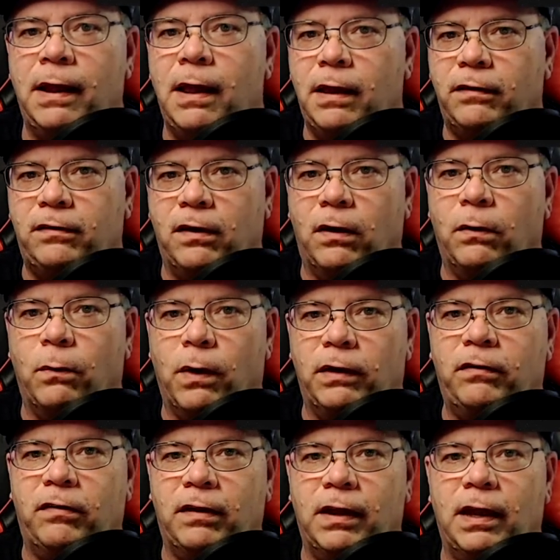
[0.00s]
So
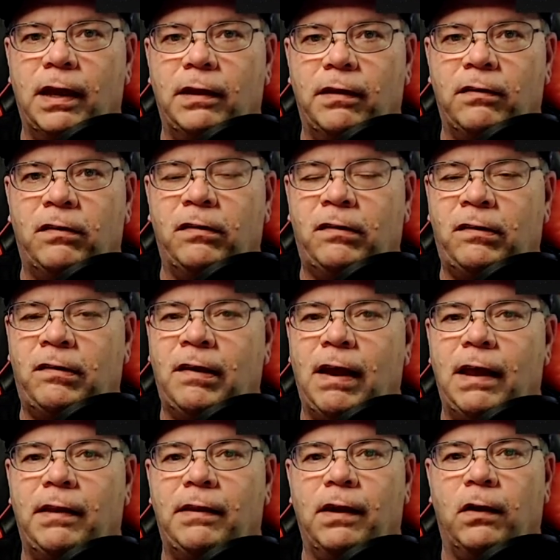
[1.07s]
once again, this is
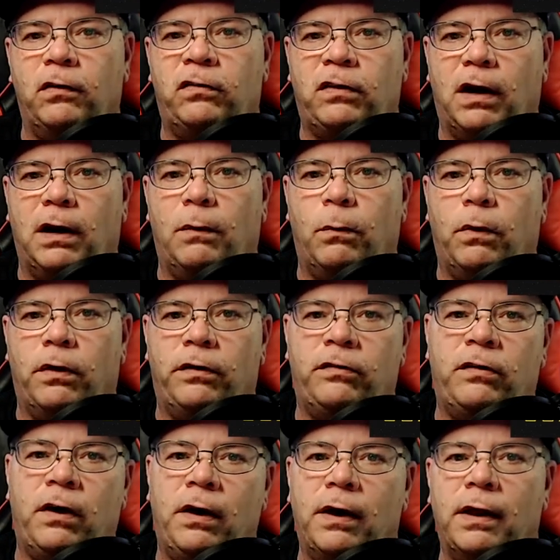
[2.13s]
Ted, the old Star Wars nerd,